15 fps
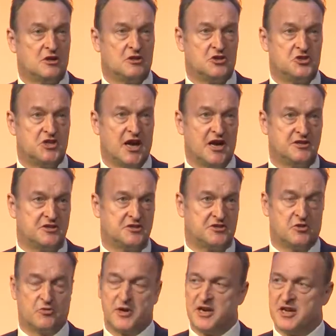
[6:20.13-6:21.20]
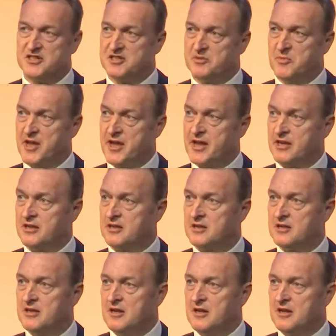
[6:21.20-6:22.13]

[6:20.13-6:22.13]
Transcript: the changes that we need to make,